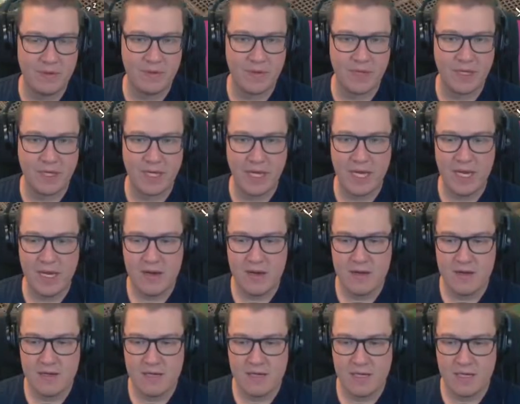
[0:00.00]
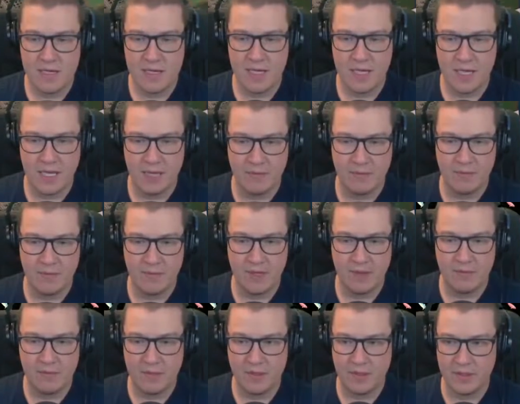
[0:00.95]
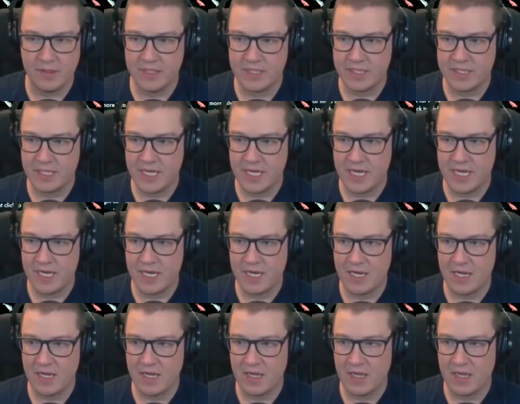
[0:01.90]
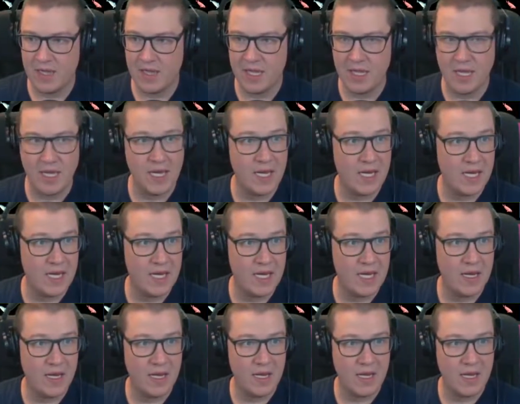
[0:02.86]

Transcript: Okay, and then we will take the